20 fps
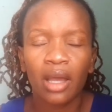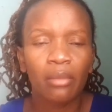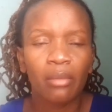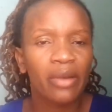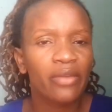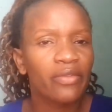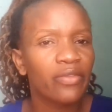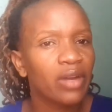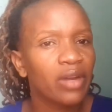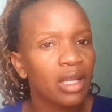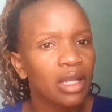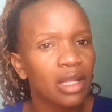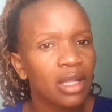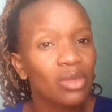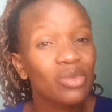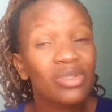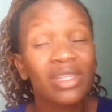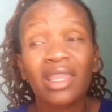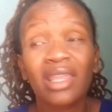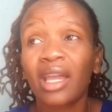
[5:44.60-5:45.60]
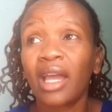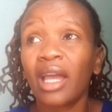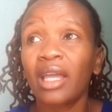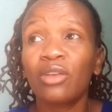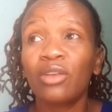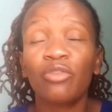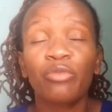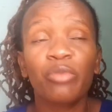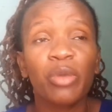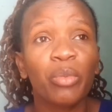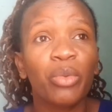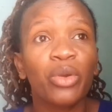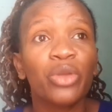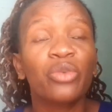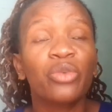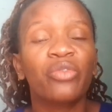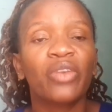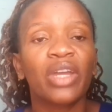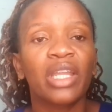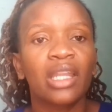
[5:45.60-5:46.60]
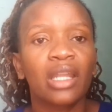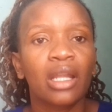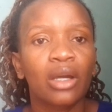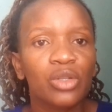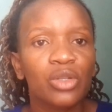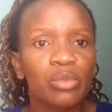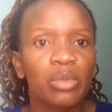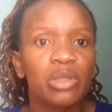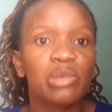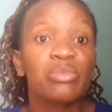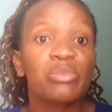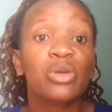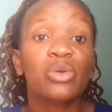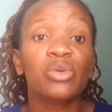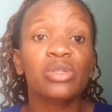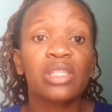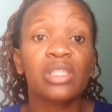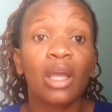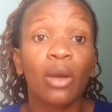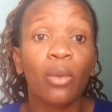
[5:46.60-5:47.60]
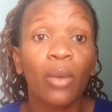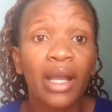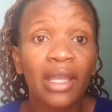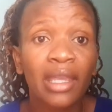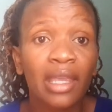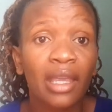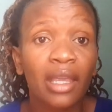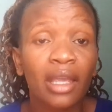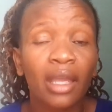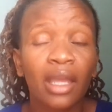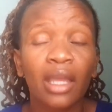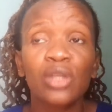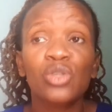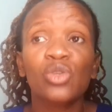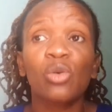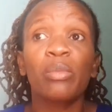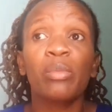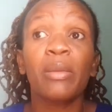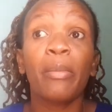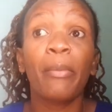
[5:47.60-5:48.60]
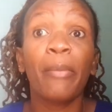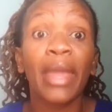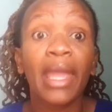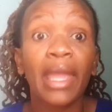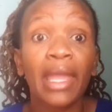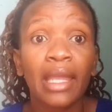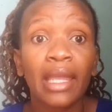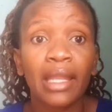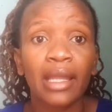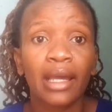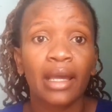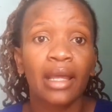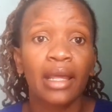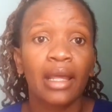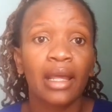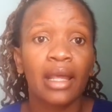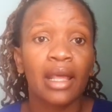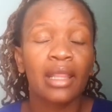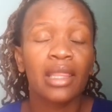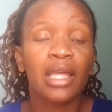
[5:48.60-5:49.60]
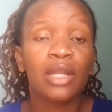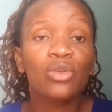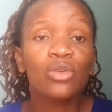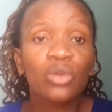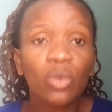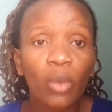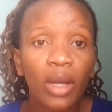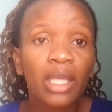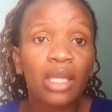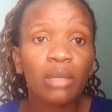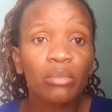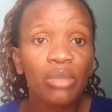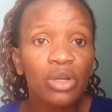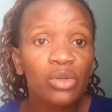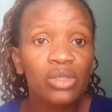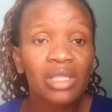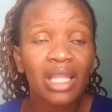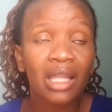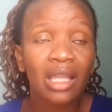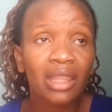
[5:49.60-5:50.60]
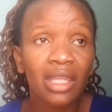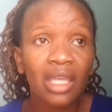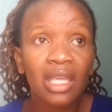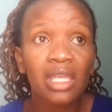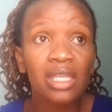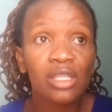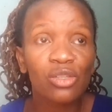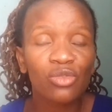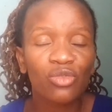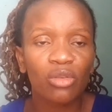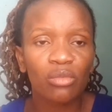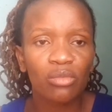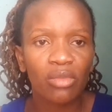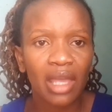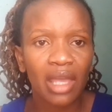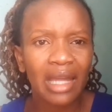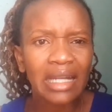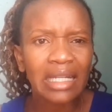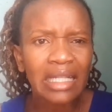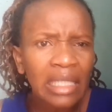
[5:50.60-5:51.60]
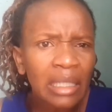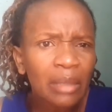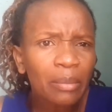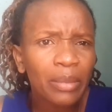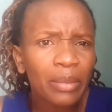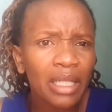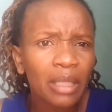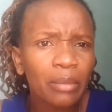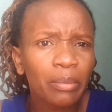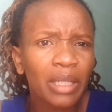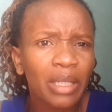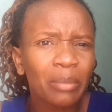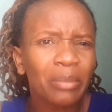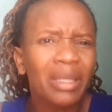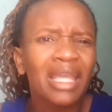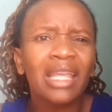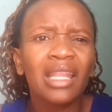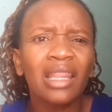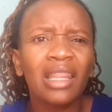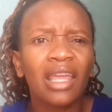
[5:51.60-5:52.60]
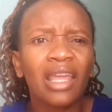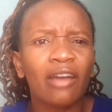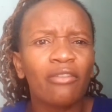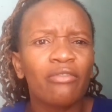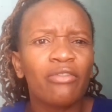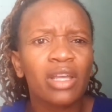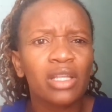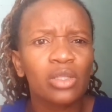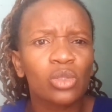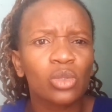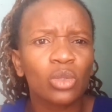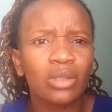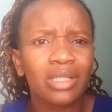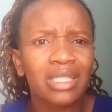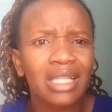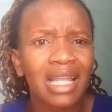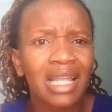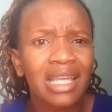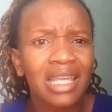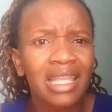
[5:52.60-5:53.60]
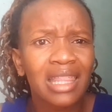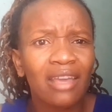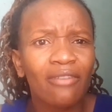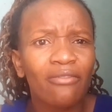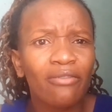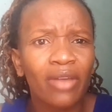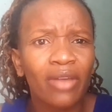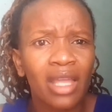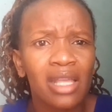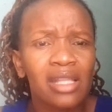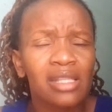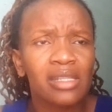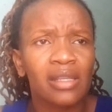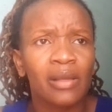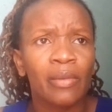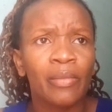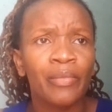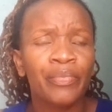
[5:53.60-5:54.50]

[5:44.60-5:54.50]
my friend those are the kind of people you find in a hospital because they're working to be paid they're not working because that thing is from their deep deep deep in their vessels like in their veins